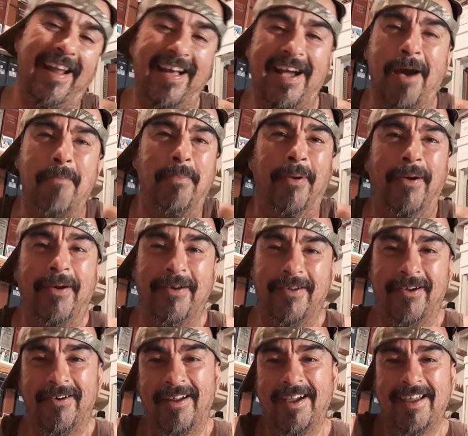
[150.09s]
I got burned.
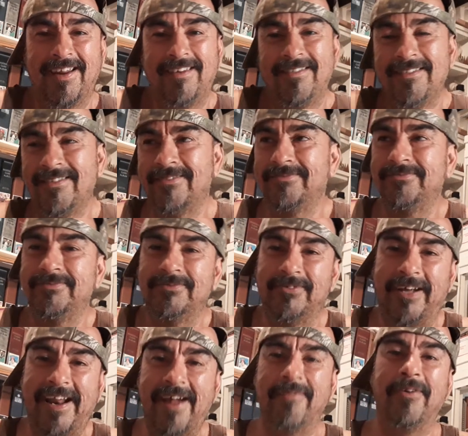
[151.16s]
All right,
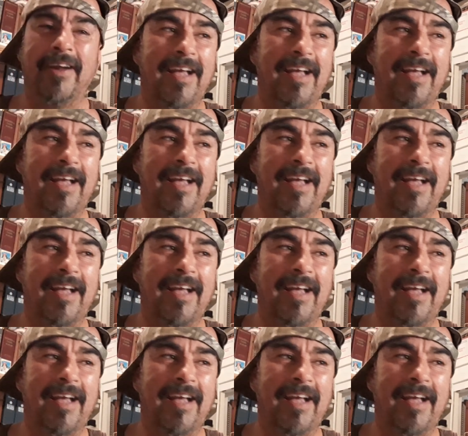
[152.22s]
whatever.